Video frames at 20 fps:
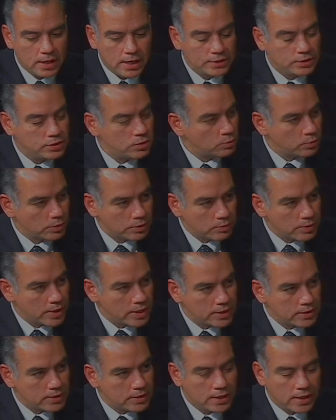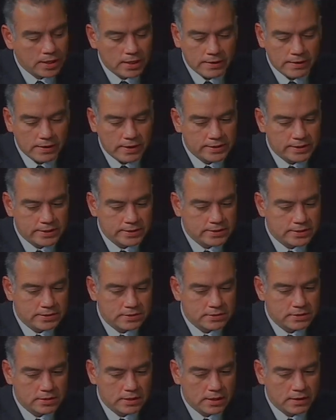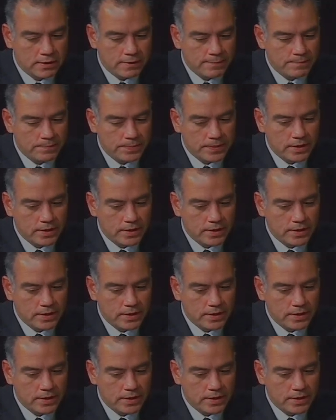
I don't regret it. Uh, this has um,